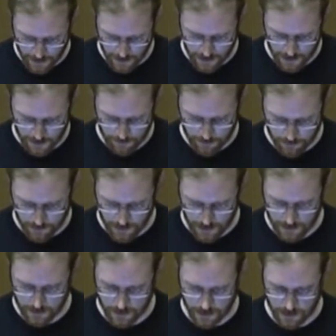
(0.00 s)

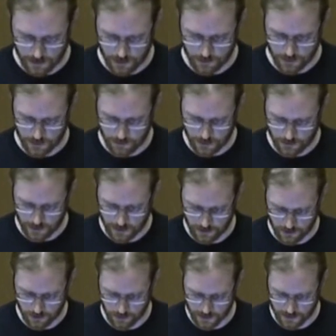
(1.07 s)
Another difference between
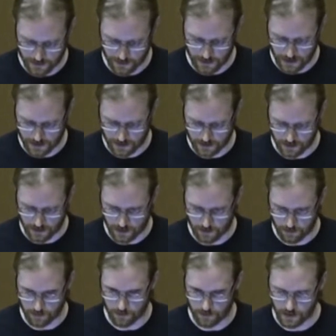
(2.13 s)
the two is that
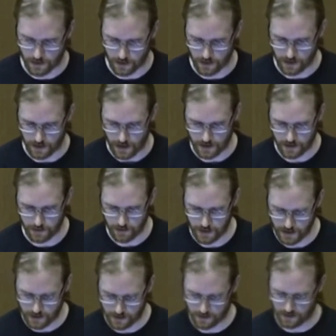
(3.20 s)
the
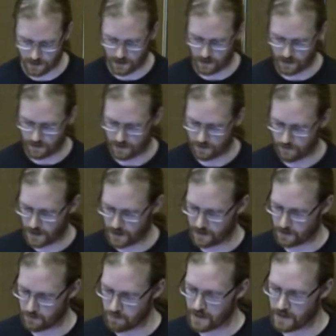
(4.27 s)
NTP is
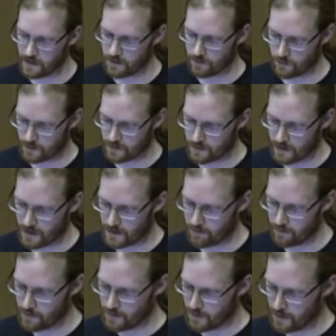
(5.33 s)
defining a meaning for the time.